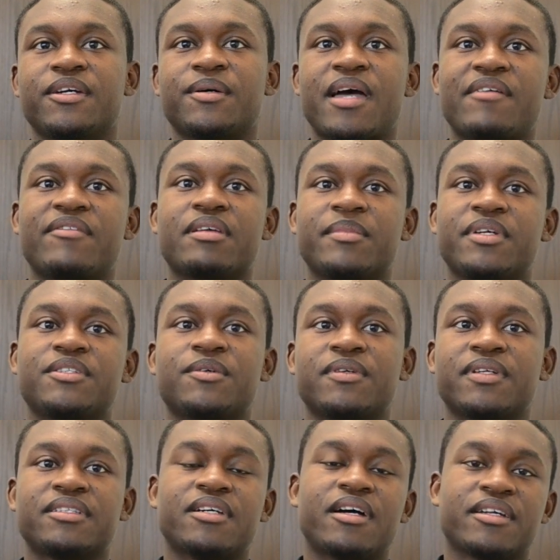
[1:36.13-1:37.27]
having a mentor,
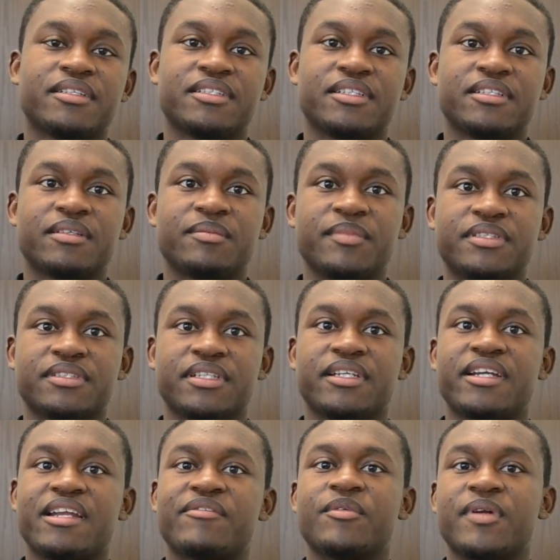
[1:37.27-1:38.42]
like talking to Miss Lean
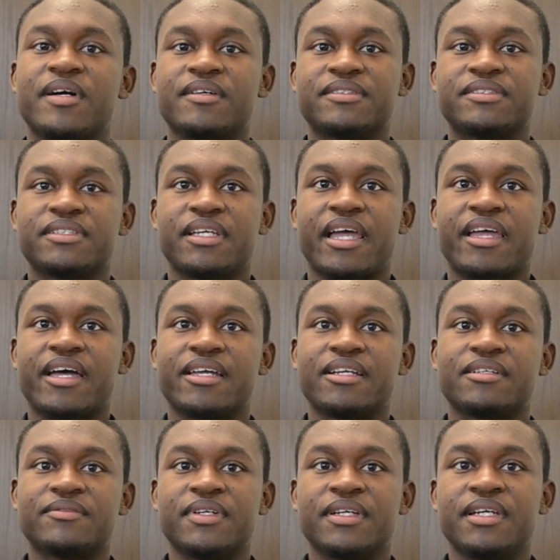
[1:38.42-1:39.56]
and everyone else, I kind
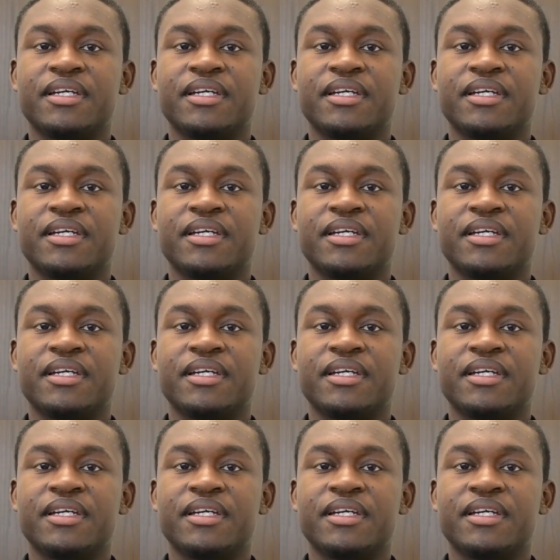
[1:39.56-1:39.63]
of